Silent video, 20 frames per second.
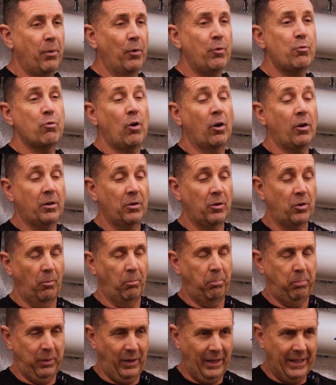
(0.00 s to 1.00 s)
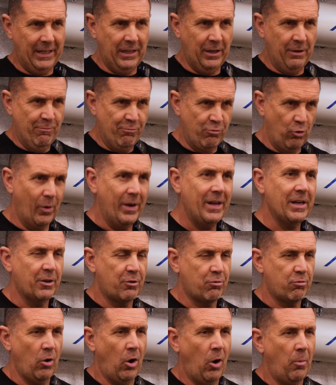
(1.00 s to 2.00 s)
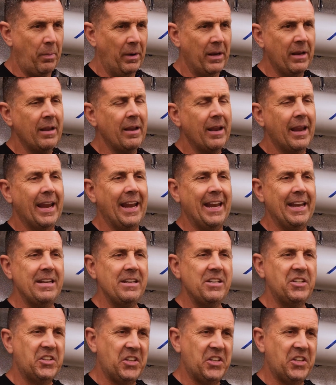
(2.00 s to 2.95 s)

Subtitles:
Bud rot can completely ruin a crop in